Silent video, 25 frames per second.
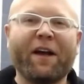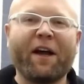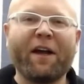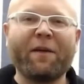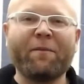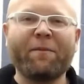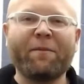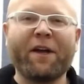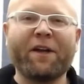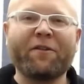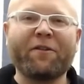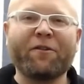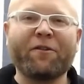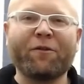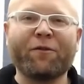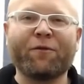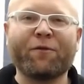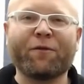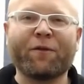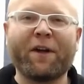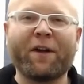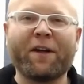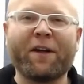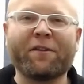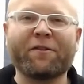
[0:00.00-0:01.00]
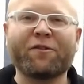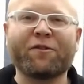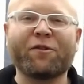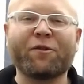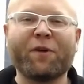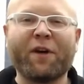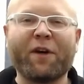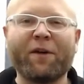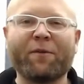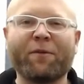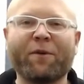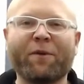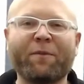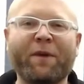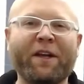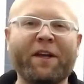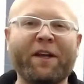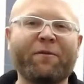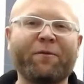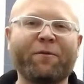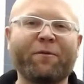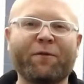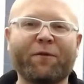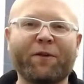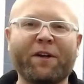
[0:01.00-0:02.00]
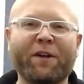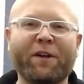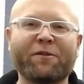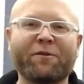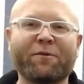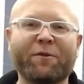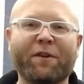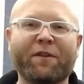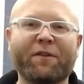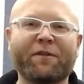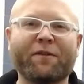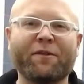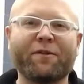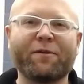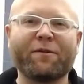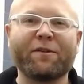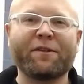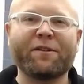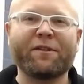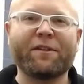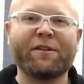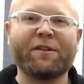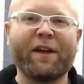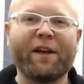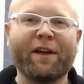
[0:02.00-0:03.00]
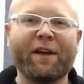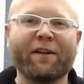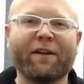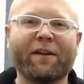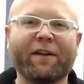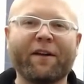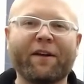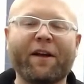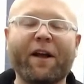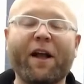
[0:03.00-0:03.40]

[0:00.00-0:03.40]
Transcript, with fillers: I met new friends who I remain friends with to this day.